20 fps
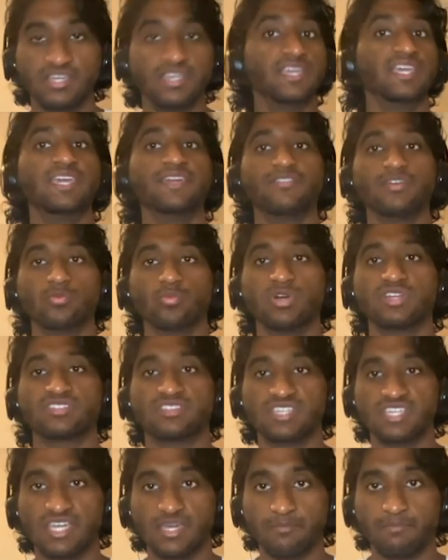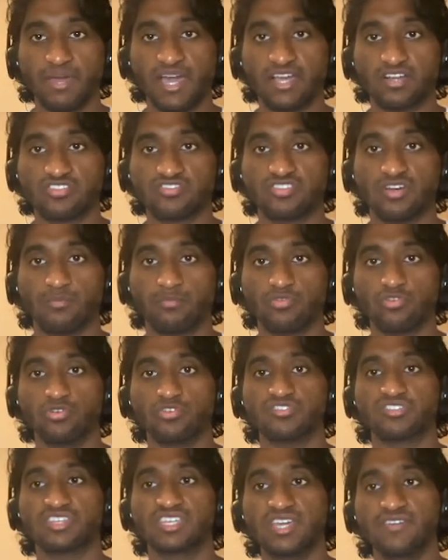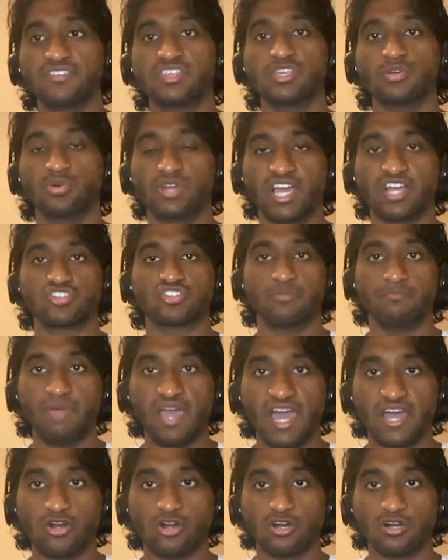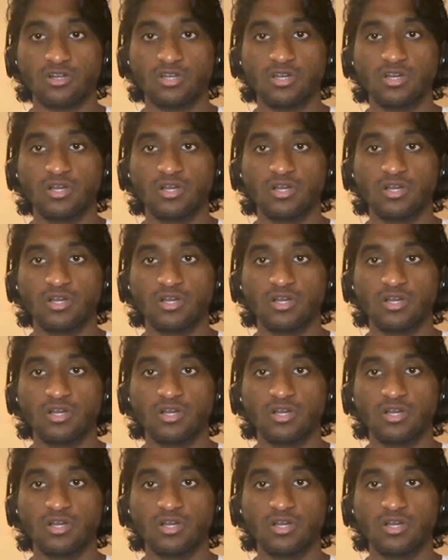Even with the impact sub rules giving you an extra batter,